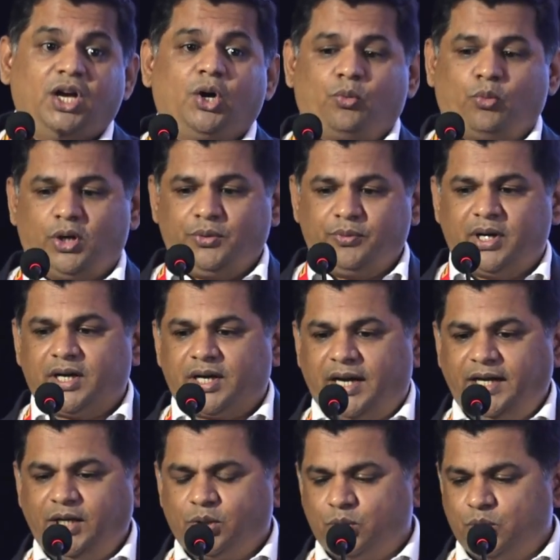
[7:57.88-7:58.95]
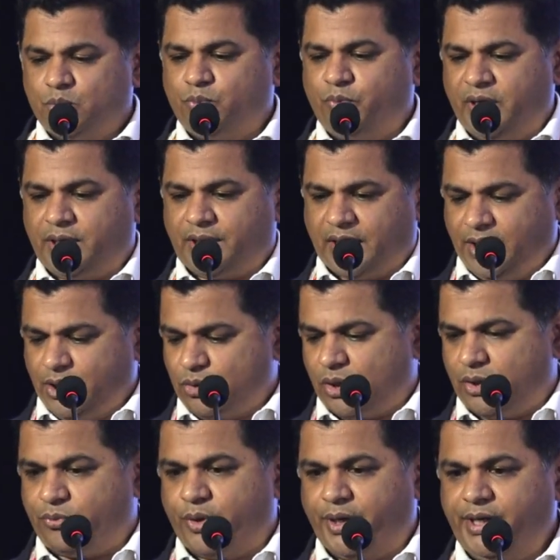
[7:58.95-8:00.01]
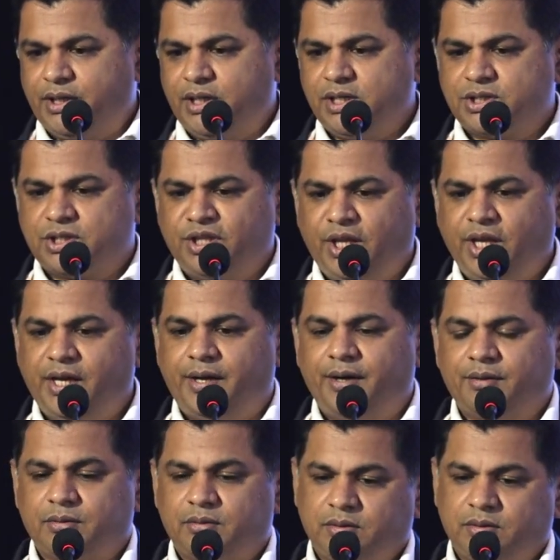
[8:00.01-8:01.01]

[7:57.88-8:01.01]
What we are trying to do, we are trying to avoid this need